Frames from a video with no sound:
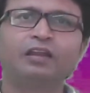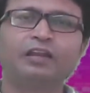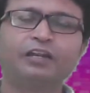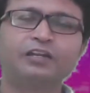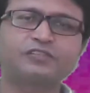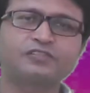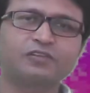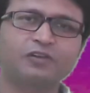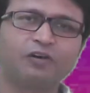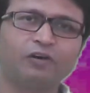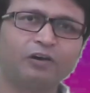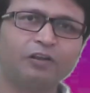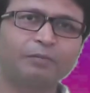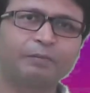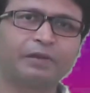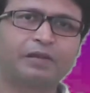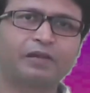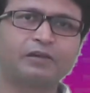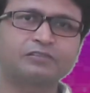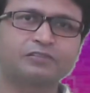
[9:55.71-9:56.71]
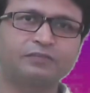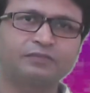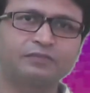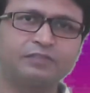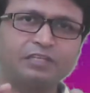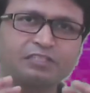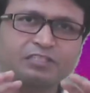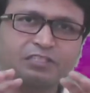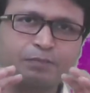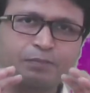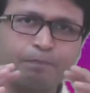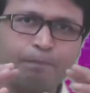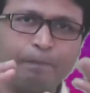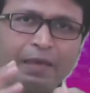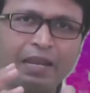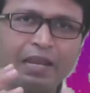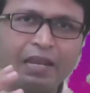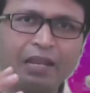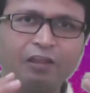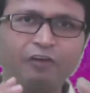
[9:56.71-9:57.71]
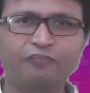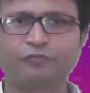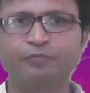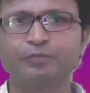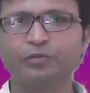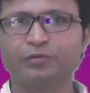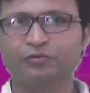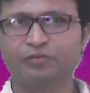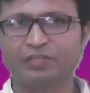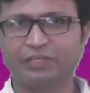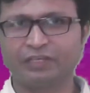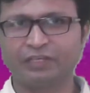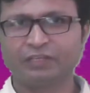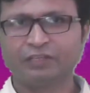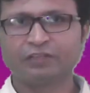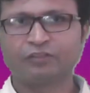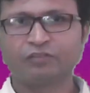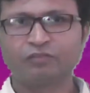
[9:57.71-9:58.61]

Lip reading: It's all because of the spell of beauty.